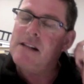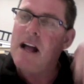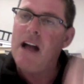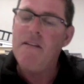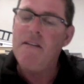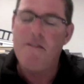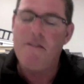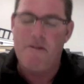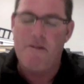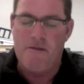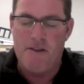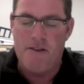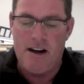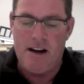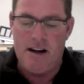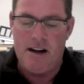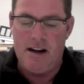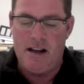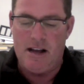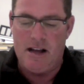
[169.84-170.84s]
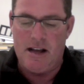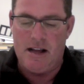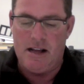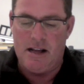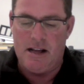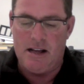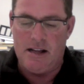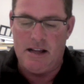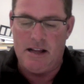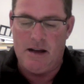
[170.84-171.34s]
I have a friend
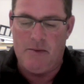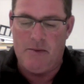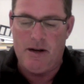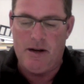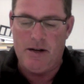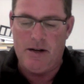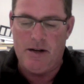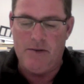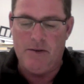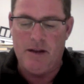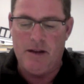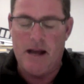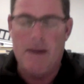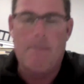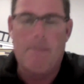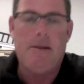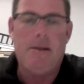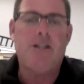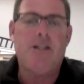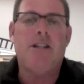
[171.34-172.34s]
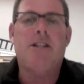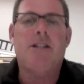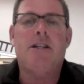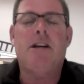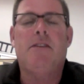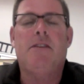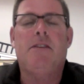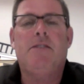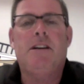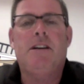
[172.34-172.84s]
that we do a lot of pitching
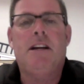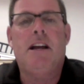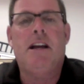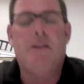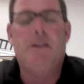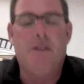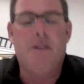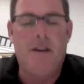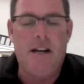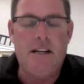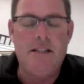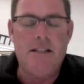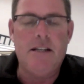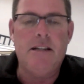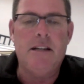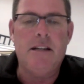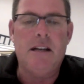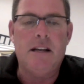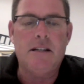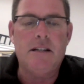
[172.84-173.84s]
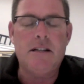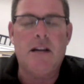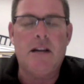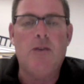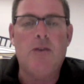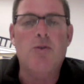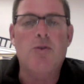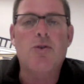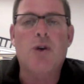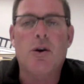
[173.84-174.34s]
stuff together, and he's in the St.
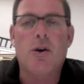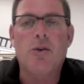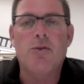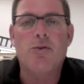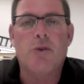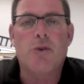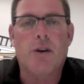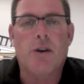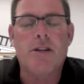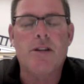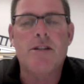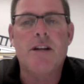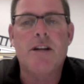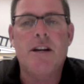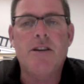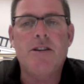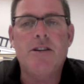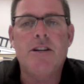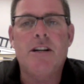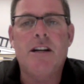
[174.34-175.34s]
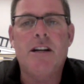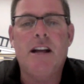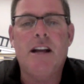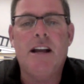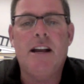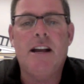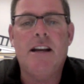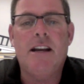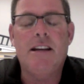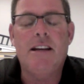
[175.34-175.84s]
Louis Cardinals organization,
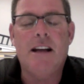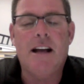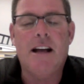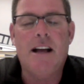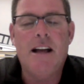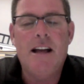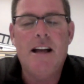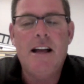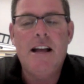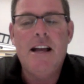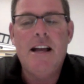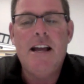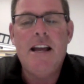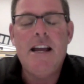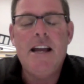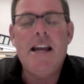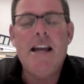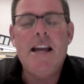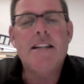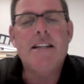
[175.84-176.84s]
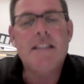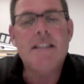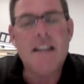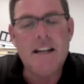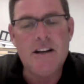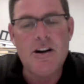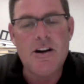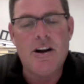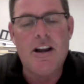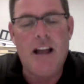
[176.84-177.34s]
and he had seen
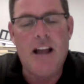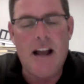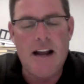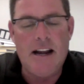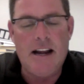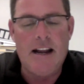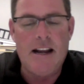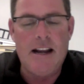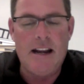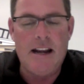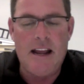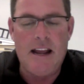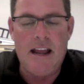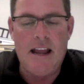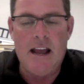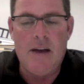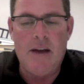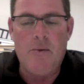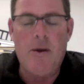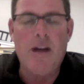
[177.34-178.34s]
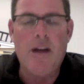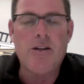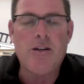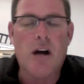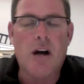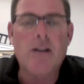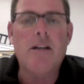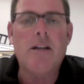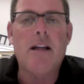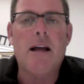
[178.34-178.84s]
it online, and we had
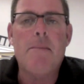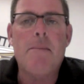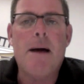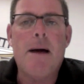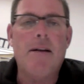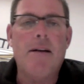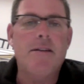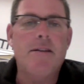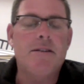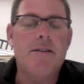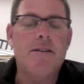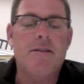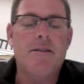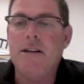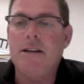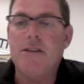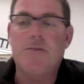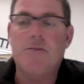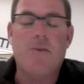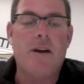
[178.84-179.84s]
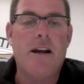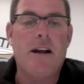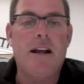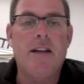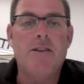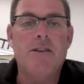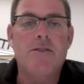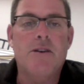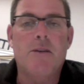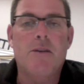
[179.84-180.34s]
talked a lot about it, so I just went
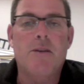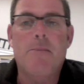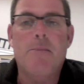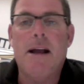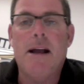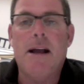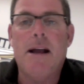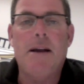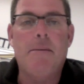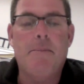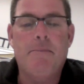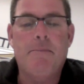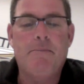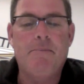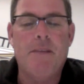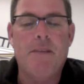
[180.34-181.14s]
ahead and started buying them.